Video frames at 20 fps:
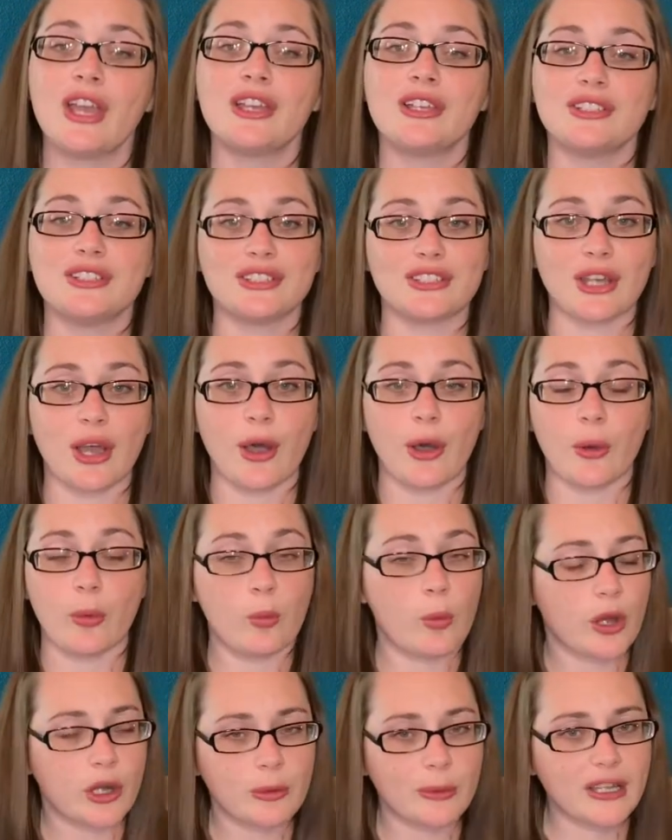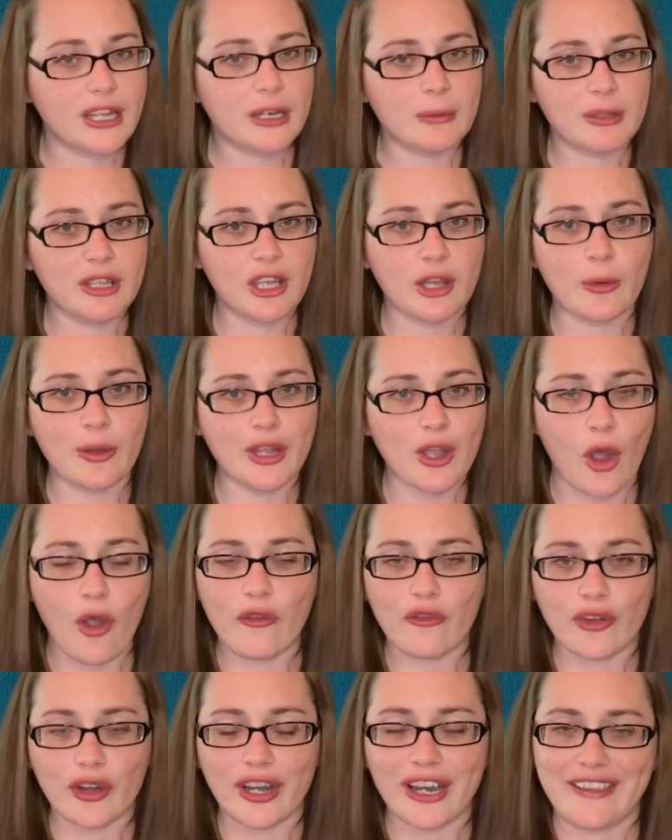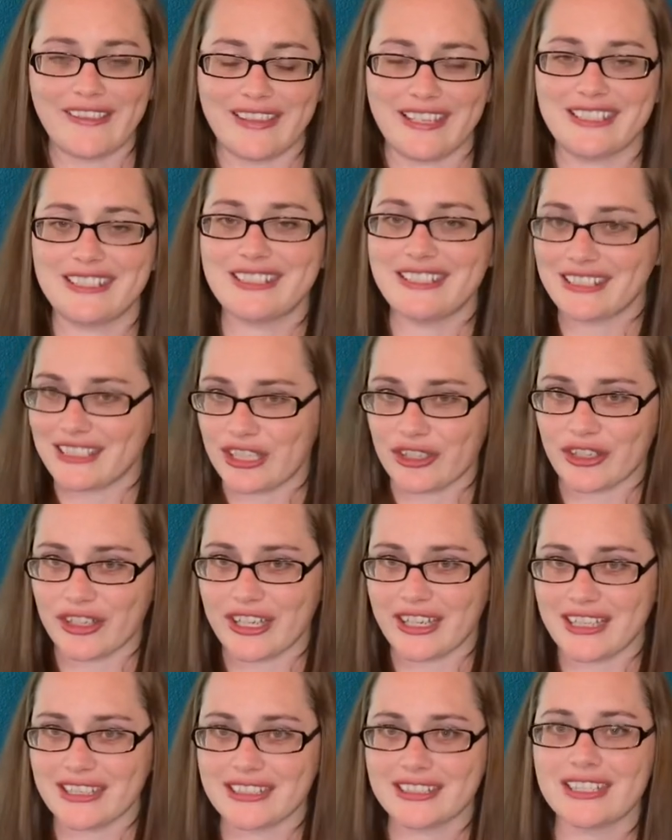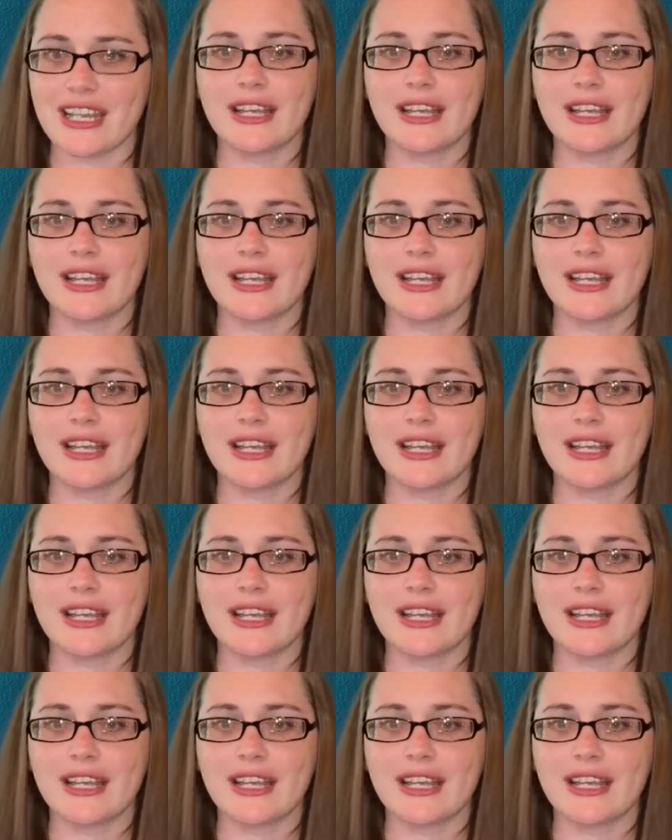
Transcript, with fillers: So what are we gonna be going over in this series?